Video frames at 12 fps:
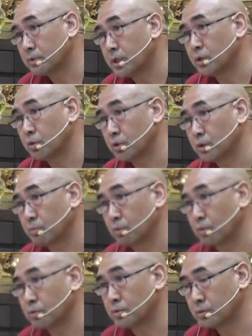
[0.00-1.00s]
10,000
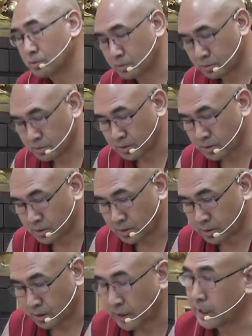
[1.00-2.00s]
books.
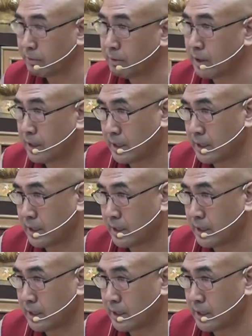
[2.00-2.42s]
I have